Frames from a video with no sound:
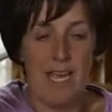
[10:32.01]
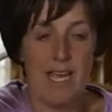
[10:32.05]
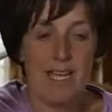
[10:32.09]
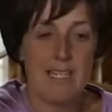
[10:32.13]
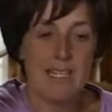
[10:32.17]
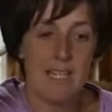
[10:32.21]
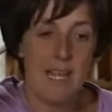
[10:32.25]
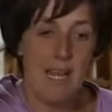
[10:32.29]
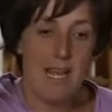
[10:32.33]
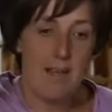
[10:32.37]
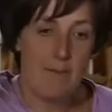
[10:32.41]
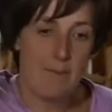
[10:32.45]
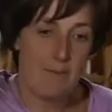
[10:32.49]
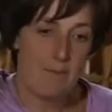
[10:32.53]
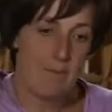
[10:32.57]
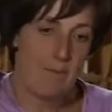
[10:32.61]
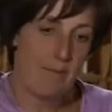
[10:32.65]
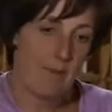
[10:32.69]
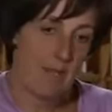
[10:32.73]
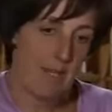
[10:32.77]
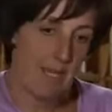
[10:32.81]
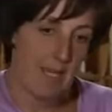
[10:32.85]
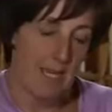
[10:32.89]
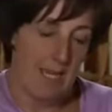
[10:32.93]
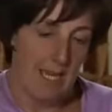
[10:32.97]
It's like
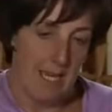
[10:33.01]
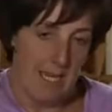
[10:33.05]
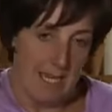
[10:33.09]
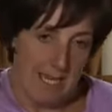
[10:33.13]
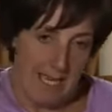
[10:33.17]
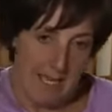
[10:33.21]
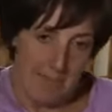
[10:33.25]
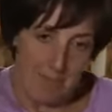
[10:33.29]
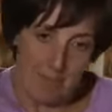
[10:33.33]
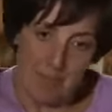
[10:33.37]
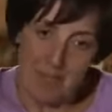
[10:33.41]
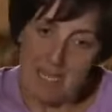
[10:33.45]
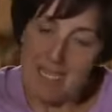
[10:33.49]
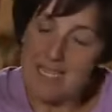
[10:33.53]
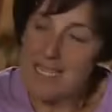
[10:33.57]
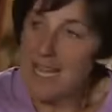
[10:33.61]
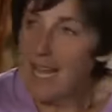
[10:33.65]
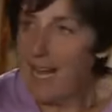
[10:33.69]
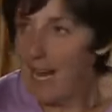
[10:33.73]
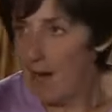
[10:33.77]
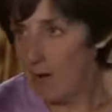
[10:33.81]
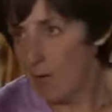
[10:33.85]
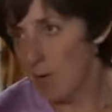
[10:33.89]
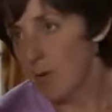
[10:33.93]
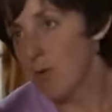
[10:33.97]

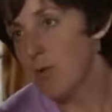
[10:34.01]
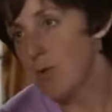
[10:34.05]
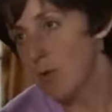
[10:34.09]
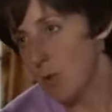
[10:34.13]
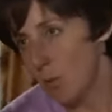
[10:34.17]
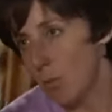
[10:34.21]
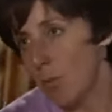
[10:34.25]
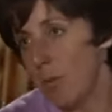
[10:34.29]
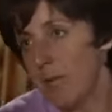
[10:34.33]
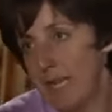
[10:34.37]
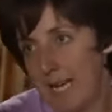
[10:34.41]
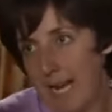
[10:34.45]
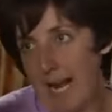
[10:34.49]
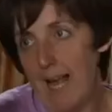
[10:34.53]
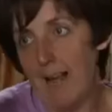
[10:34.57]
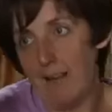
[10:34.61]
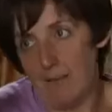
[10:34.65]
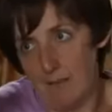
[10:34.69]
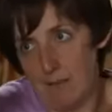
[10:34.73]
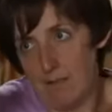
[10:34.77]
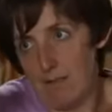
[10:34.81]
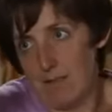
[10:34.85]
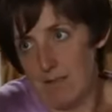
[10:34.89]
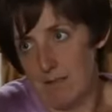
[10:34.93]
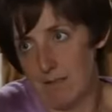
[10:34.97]
I want somebody
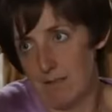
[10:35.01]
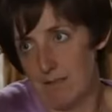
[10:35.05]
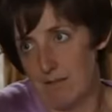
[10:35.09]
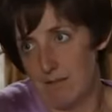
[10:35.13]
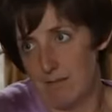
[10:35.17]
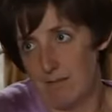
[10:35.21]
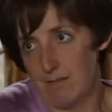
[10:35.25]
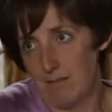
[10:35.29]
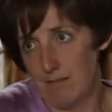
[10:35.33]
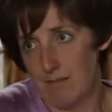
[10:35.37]
else.